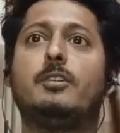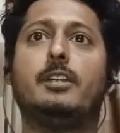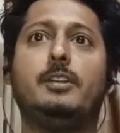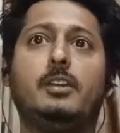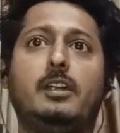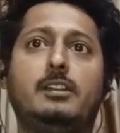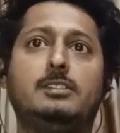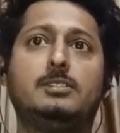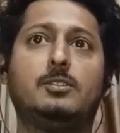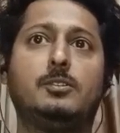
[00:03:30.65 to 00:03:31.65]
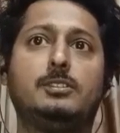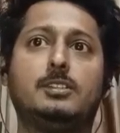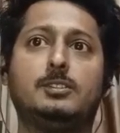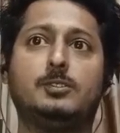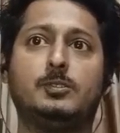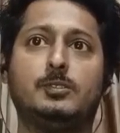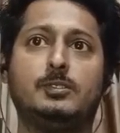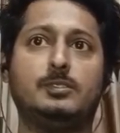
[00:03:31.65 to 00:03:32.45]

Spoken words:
knight, and this rook is also